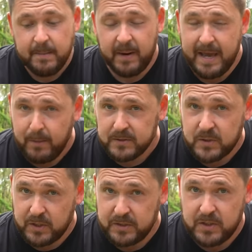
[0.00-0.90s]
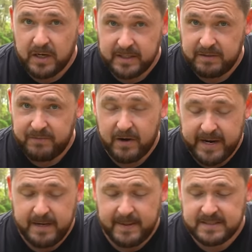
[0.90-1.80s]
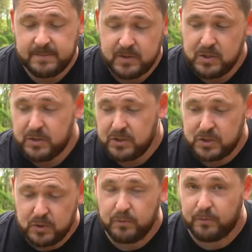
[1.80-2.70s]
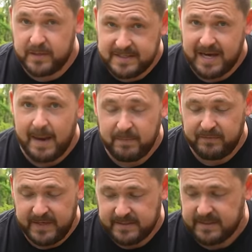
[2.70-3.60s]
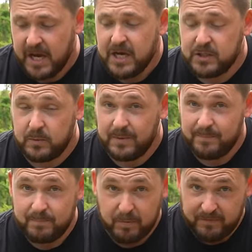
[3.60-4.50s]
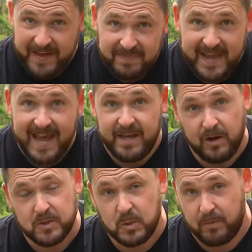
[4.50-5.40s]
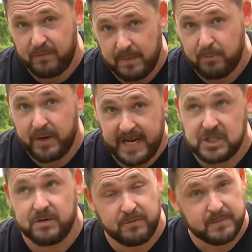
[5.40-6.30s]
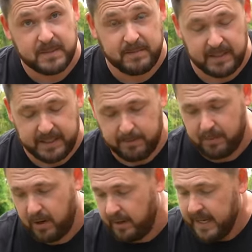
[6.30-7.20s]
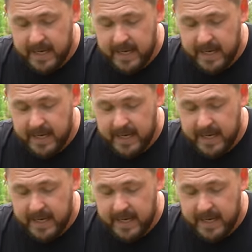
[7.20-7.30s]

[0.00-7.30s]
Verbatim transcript: But I am also gonna talk at the very end about something you could do for the top of this to prevent that and also prevent predation from something like a bird.